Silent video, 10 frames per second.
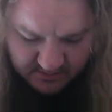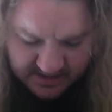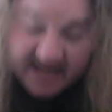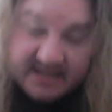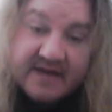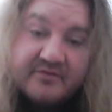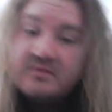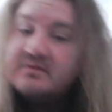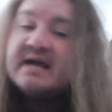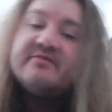yeah,
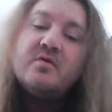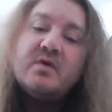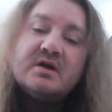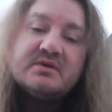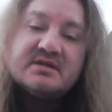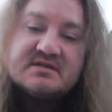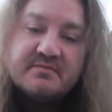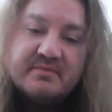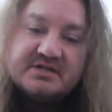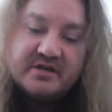Neville won with a
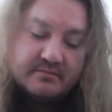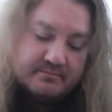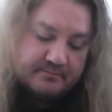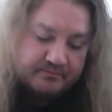submission.